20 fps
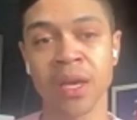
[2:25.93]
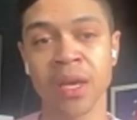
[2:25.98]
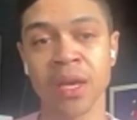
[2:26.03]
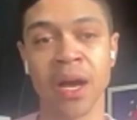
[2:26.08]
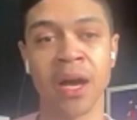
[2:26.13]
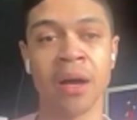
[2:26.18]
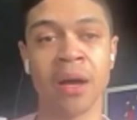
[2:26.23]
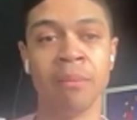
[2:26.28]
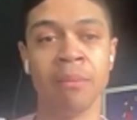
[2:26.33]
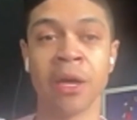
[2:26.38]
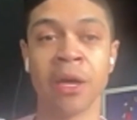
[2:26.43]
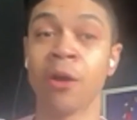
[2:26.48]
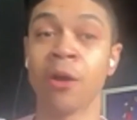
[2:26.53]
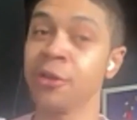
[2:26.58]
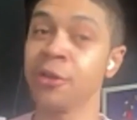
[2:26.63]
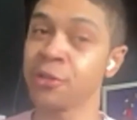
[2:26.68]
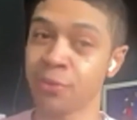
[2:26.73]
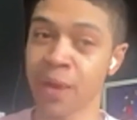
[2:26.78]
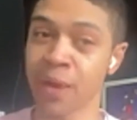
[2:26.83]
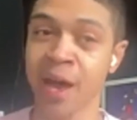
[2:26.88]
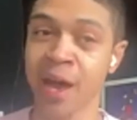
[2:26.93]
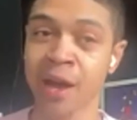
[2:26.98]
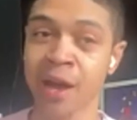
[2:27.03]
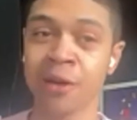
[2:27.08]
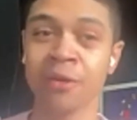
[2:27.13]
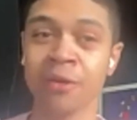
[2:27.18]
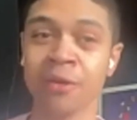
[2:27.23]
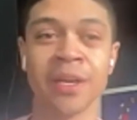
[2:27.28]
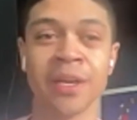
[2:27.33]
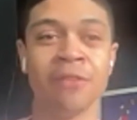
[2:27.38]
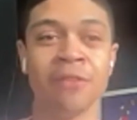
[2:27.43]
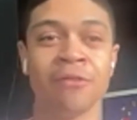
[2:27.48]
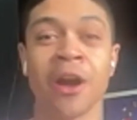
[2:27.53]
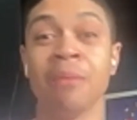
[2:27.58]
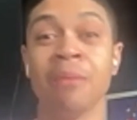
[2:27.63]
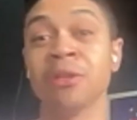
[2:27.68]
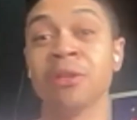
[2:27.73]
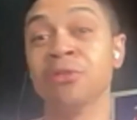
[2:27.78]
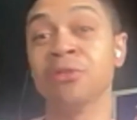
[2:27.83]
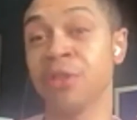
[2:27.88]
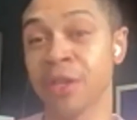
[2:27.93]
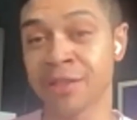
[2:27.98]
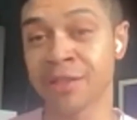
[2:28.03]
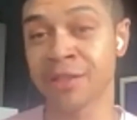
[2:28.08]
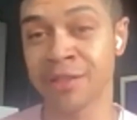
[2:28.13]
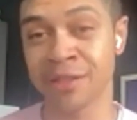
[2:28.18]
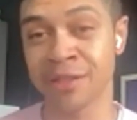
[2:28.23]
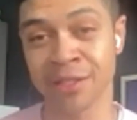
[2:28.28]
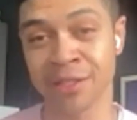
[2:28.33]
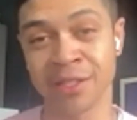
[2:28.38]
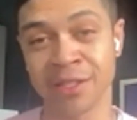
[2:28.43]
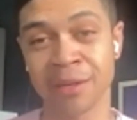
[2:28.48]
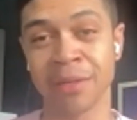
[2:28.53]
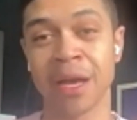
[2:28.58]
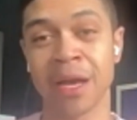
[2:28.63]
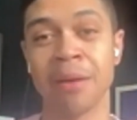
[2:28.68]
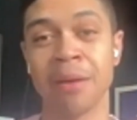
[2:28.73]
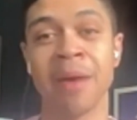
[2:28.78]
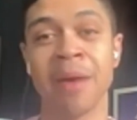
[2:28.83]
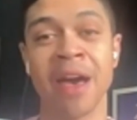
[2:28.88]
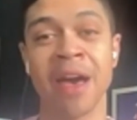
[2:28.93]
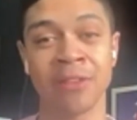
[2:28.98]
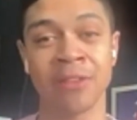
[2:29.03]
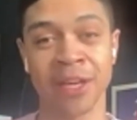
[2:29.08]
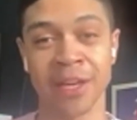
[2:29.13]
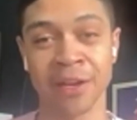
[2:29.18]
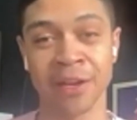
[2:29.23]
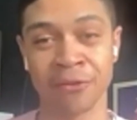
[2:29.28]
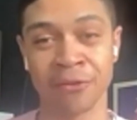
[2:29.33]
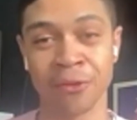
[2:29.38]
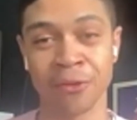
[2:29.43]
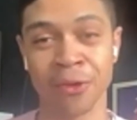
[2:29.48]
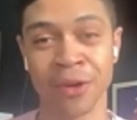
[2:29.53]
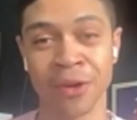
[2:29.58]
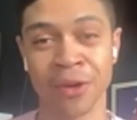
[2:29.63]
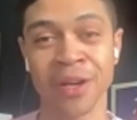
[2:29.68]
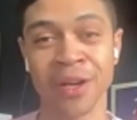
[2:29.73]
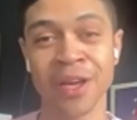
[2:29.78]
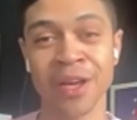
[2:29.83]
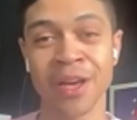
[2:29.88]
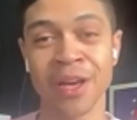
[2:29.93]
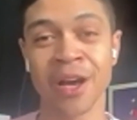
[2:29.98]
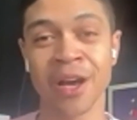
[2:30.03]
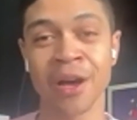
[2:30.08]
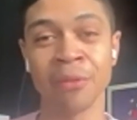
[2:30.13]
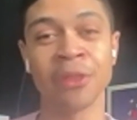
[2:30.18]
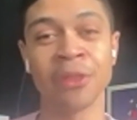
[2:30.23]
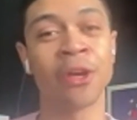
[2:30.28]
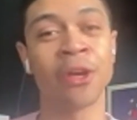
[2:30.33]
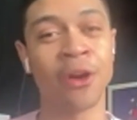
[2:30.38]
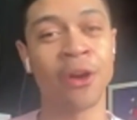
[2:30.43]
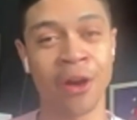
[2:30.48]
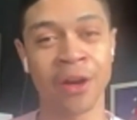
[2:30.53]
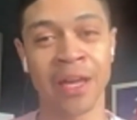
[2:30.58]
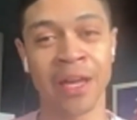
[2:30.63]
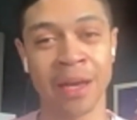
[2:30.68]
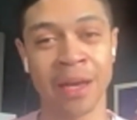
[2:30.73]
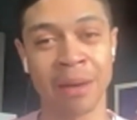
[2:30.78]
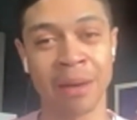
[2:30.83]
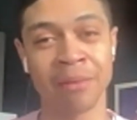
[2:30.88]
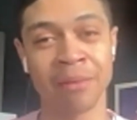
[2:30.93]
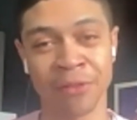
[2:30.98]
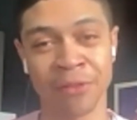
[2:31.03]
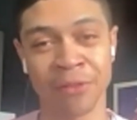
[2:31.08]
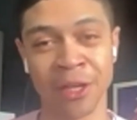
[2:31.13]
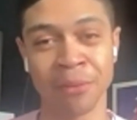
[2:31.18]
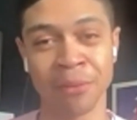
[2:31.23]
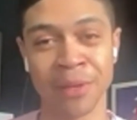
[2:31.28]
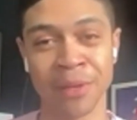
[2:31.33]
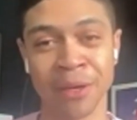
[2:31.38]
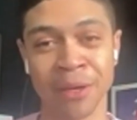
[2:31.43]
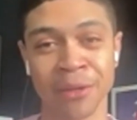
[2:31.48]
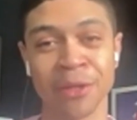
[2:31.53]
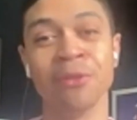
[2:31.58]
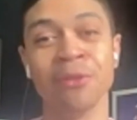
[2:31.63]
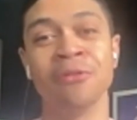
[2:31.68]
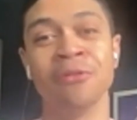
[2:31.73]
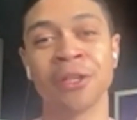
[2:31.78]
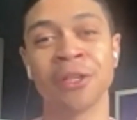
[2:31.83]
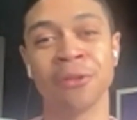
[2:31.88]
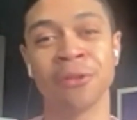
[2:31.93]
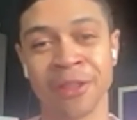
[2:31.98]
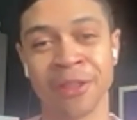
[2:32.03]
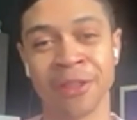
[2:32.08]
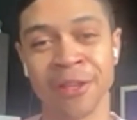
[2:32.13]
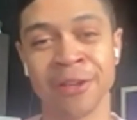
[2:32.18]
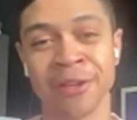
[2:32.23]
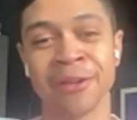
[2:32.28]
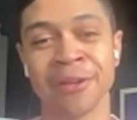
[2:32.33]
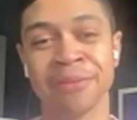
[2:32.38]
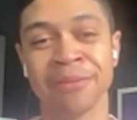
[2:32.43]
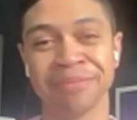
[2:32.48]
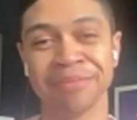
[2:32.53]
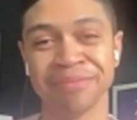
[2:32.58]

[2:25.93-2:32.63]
And also now, environmental justice is something I'm advocating for with the card game I'm developing with the New Victory Theater.